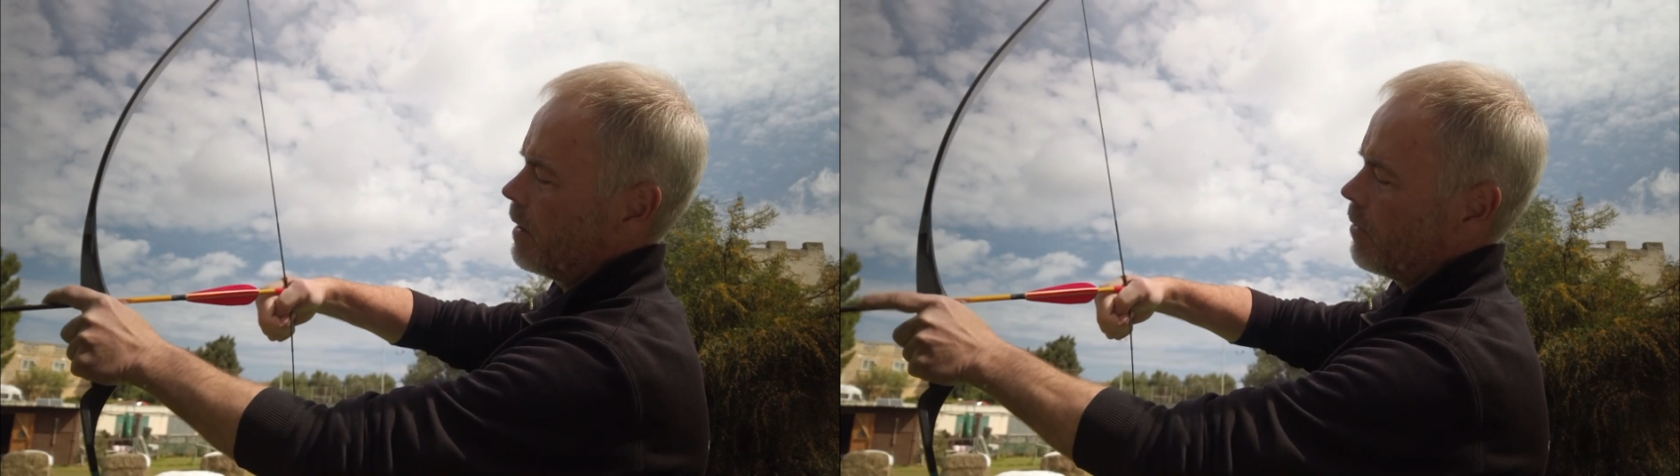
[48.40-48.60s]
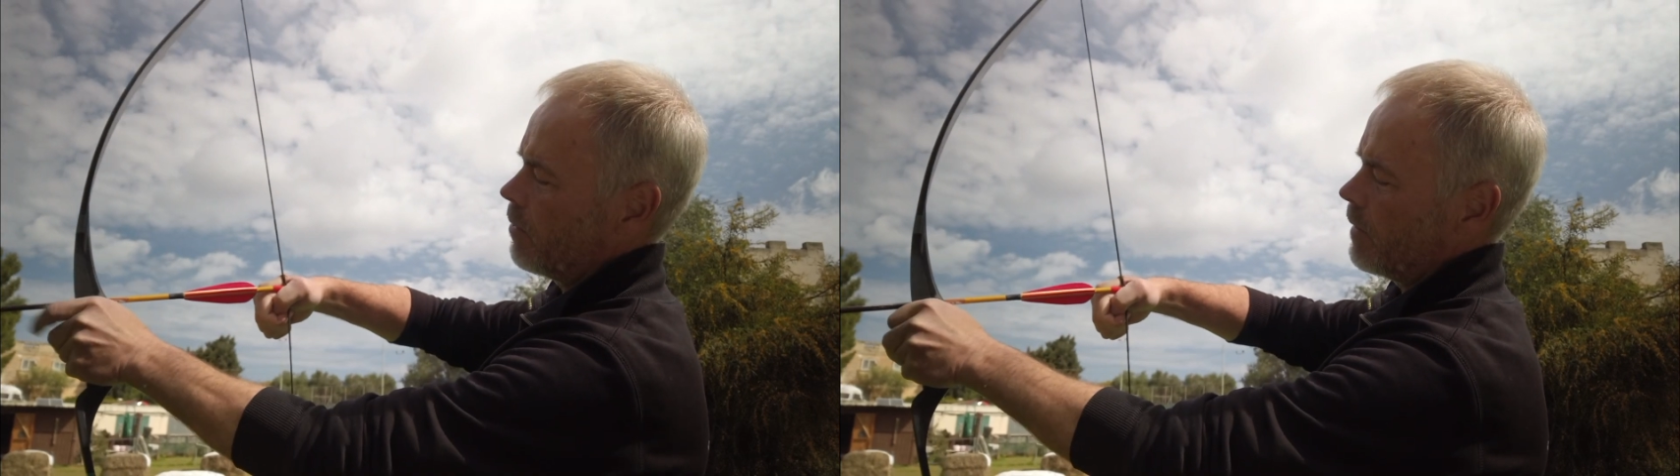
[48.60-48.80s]
the
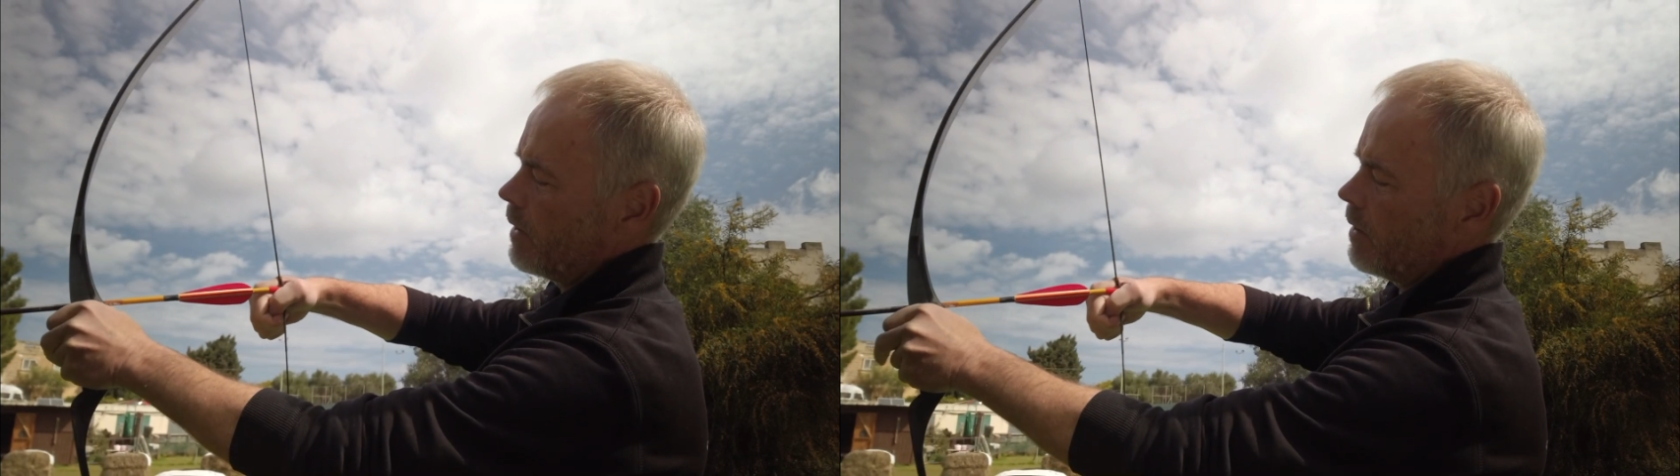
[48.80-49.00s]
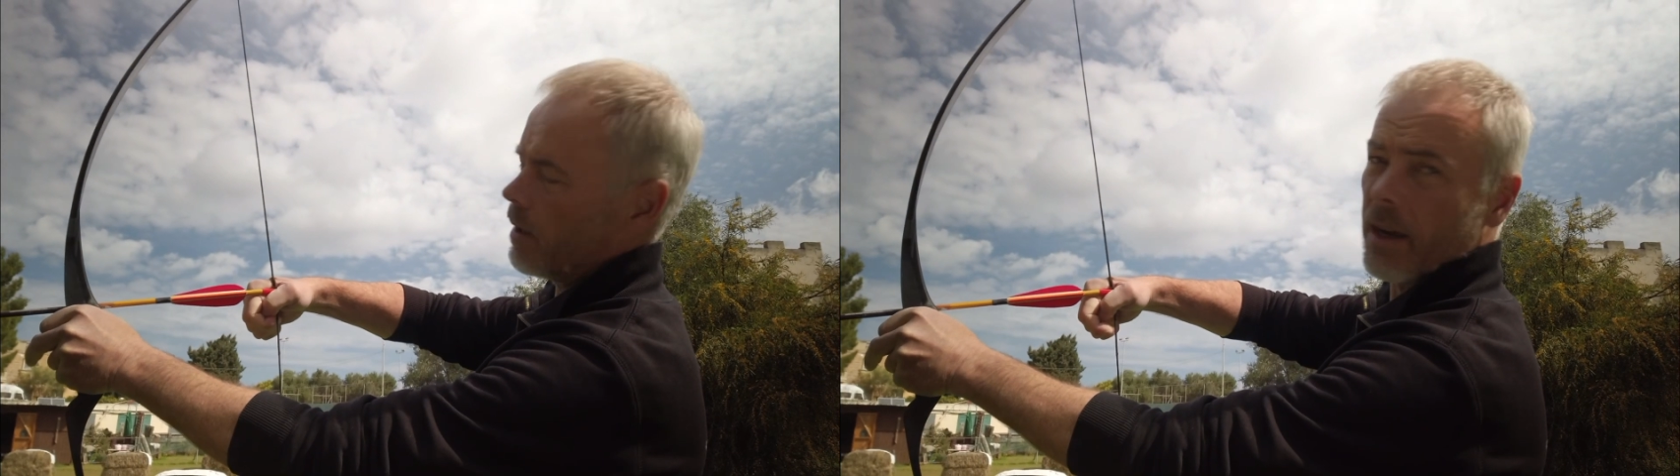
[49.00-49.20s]
arrow
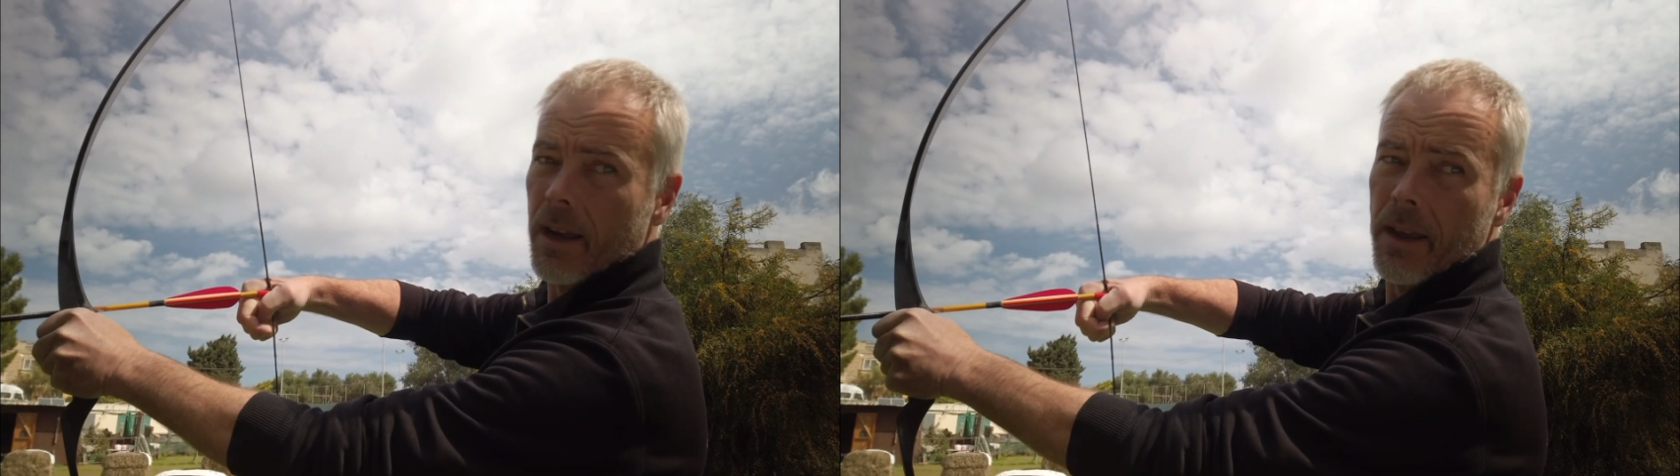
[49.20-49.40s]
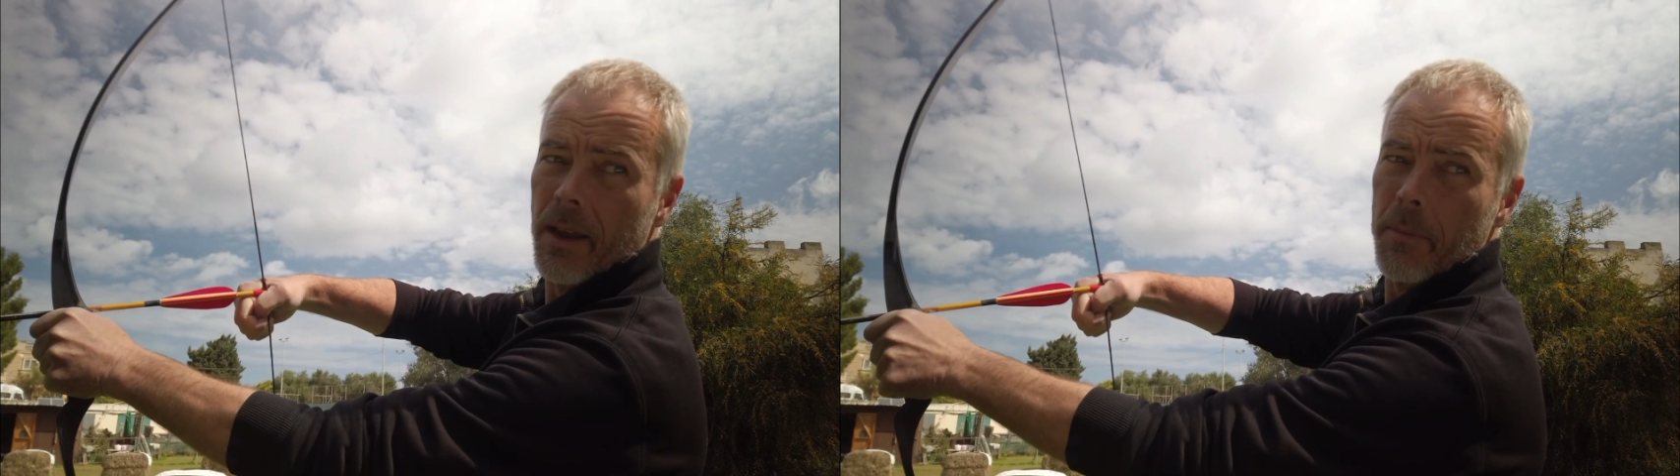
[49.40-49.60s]
very
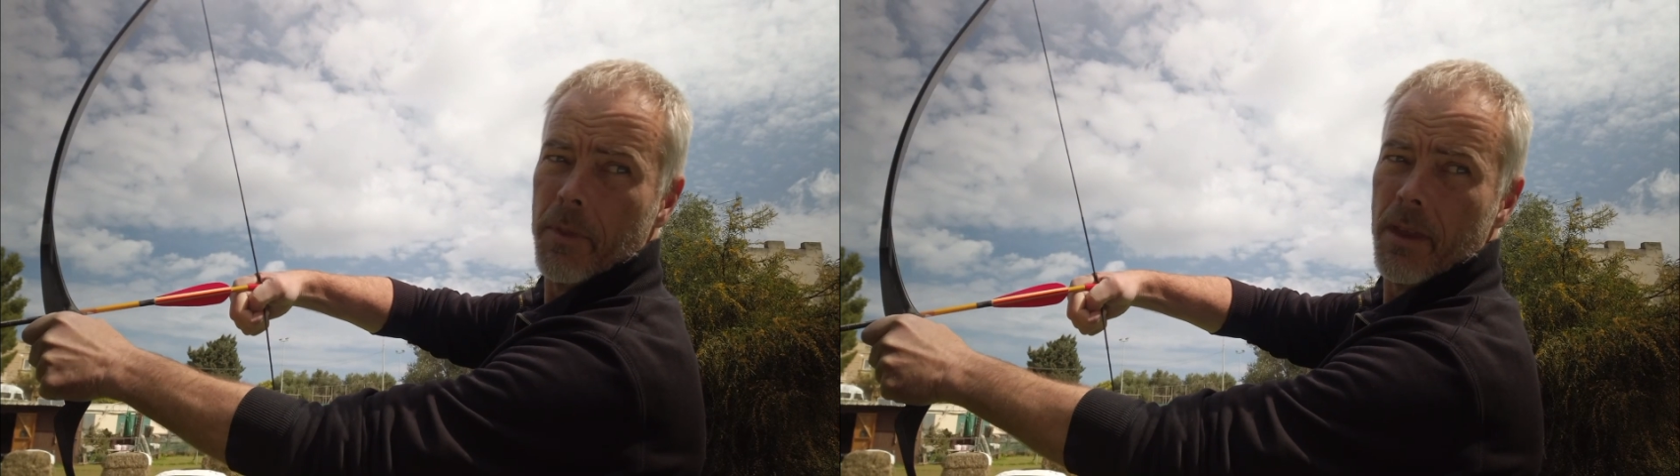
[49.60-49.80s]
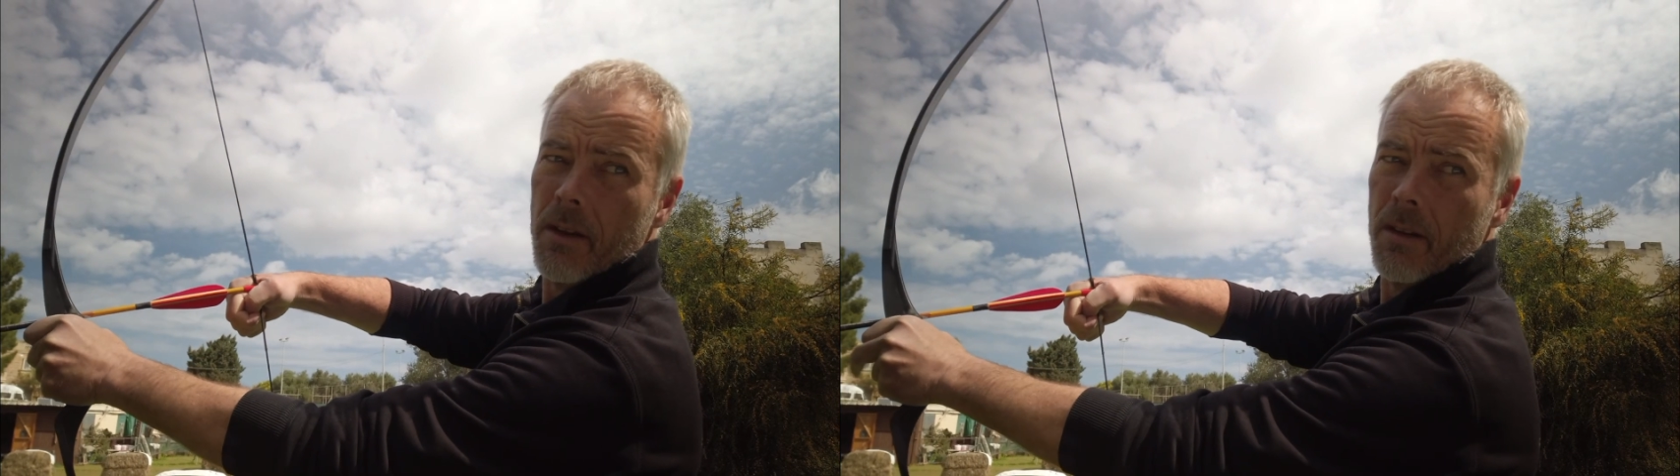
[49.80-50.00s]
high up
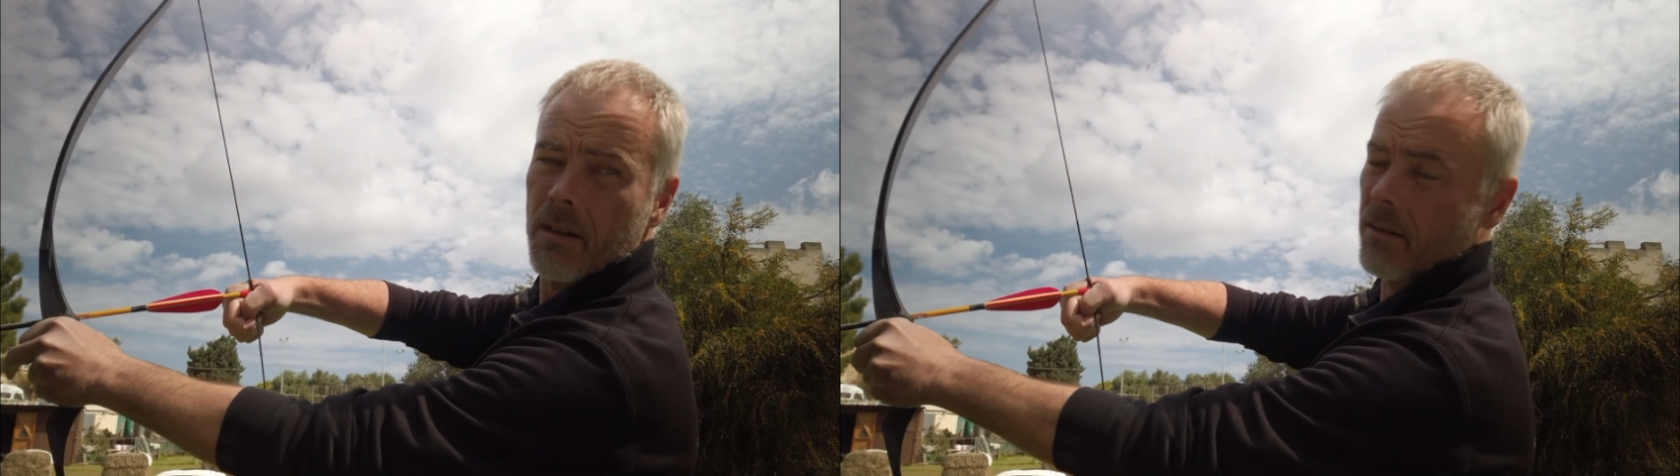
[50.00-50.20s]
there,